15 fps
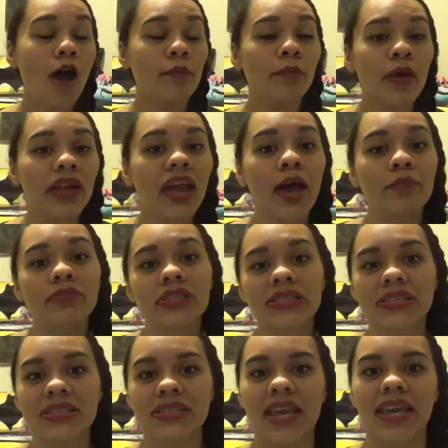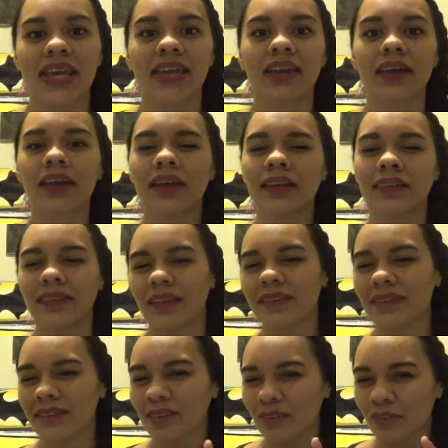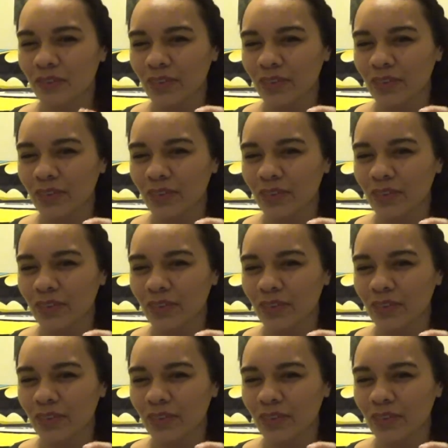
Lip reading: But I'm just saying that's another